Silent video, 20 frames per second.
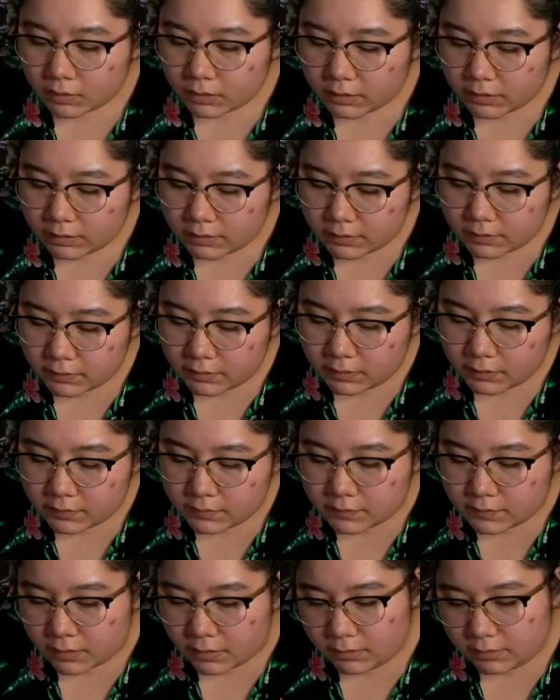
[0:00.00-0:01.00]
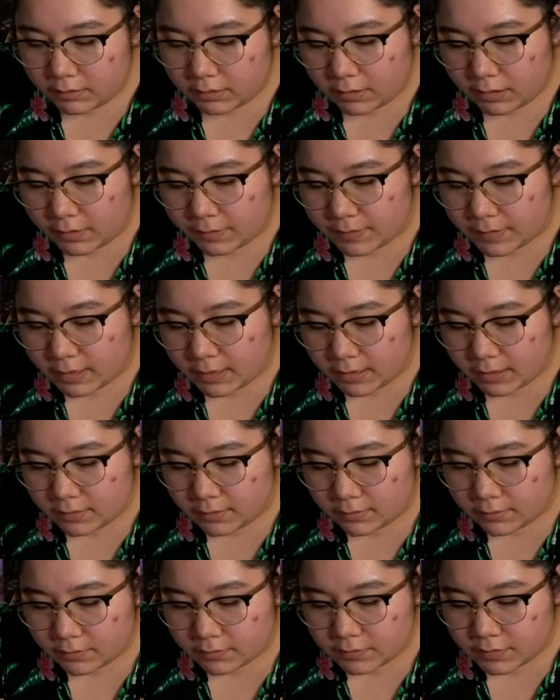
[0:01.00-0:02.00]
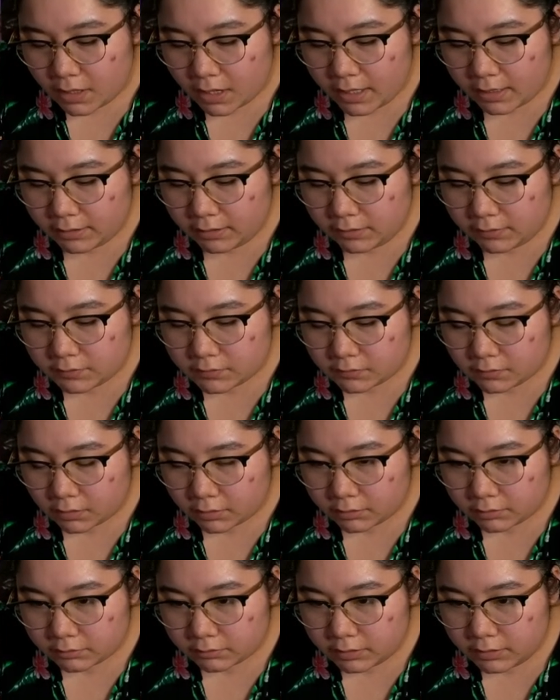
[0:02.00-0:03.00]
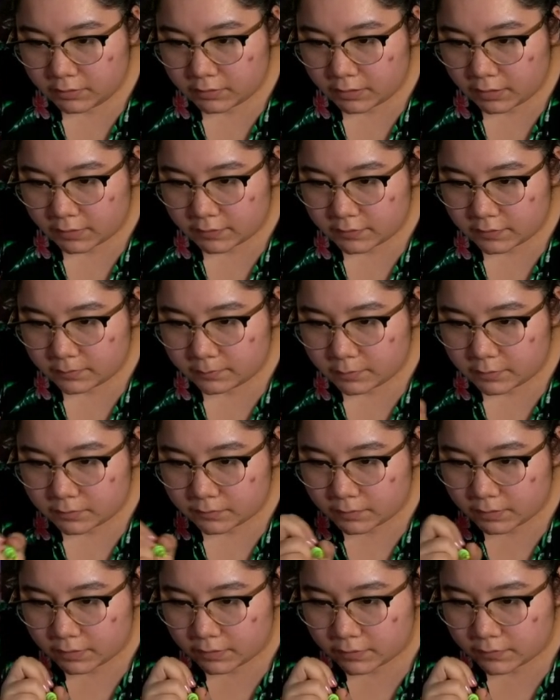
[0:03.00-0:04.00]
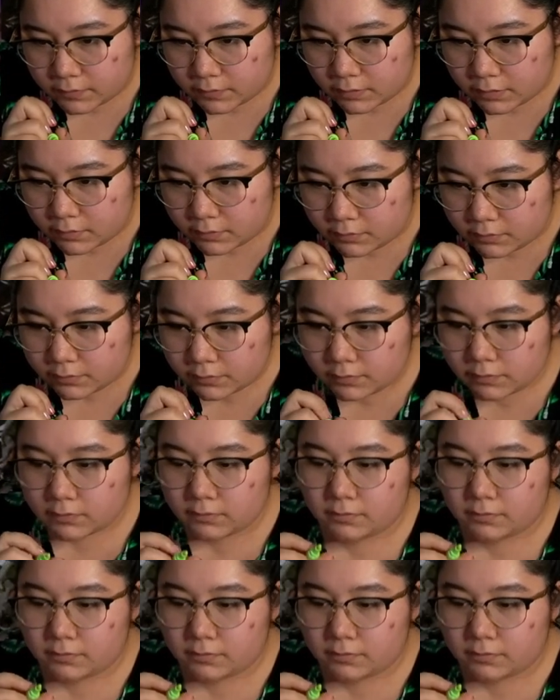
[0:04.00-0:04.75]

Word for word: Like on the inside, and then tiny dark green dots in between the squiggles.